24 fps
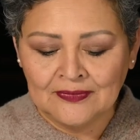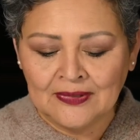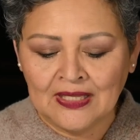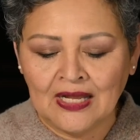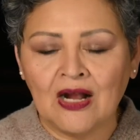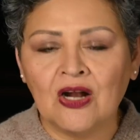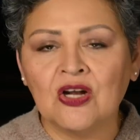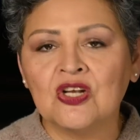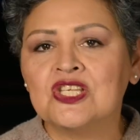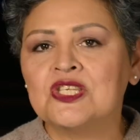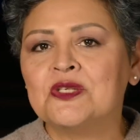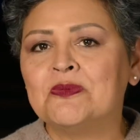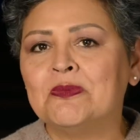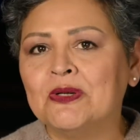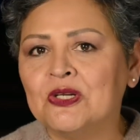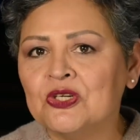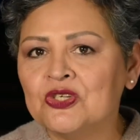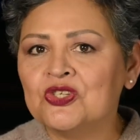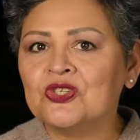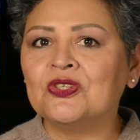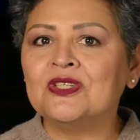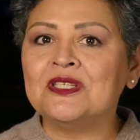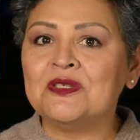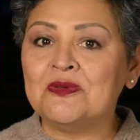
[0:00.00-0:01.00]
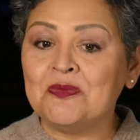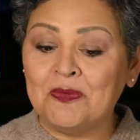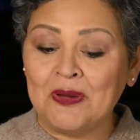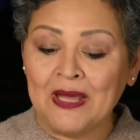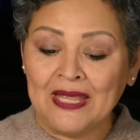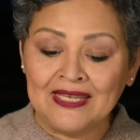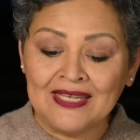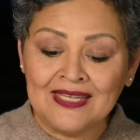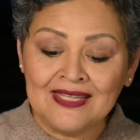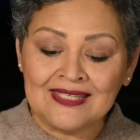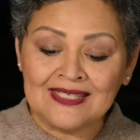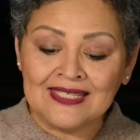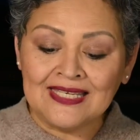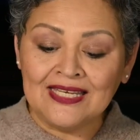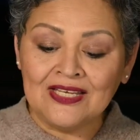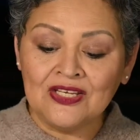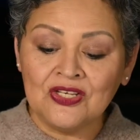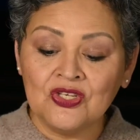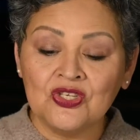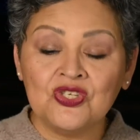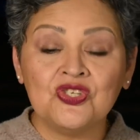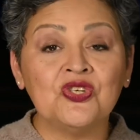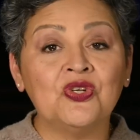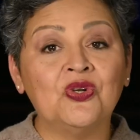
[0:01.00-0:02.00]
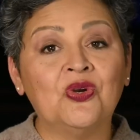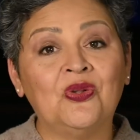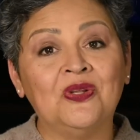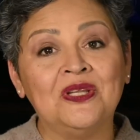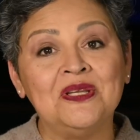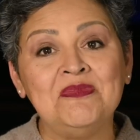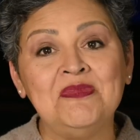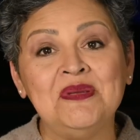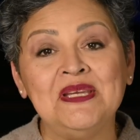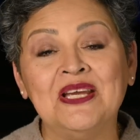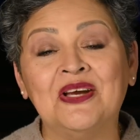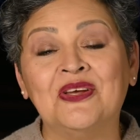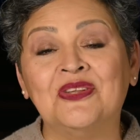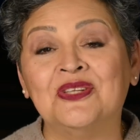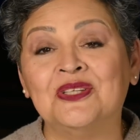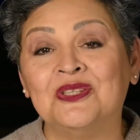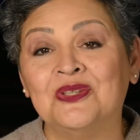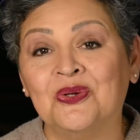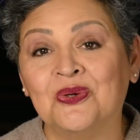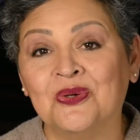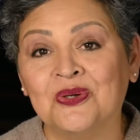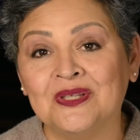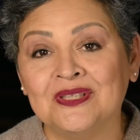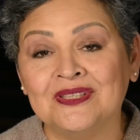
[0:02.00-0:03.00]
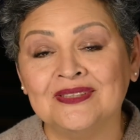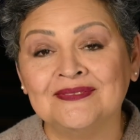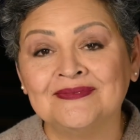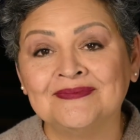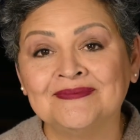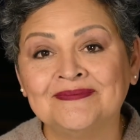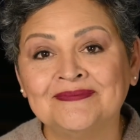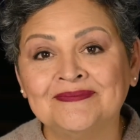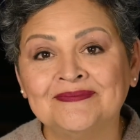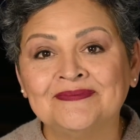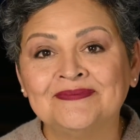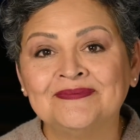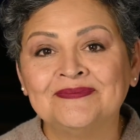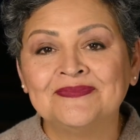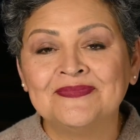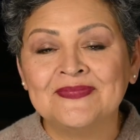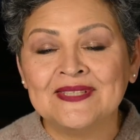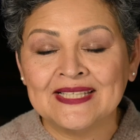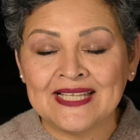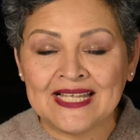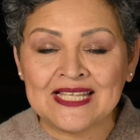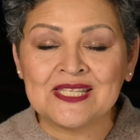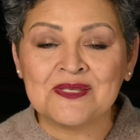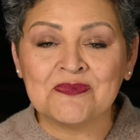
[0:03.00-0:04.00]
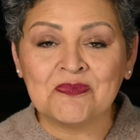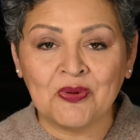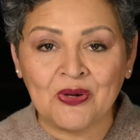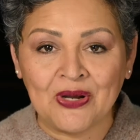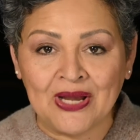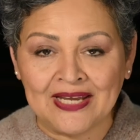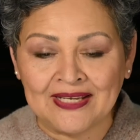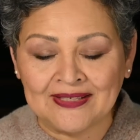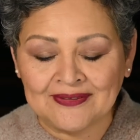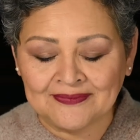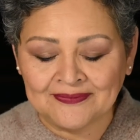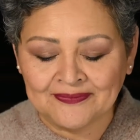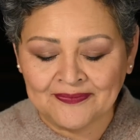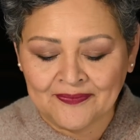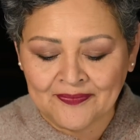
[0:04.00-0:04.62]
Our spiritual dependency should only be on the Lord. Let's pray.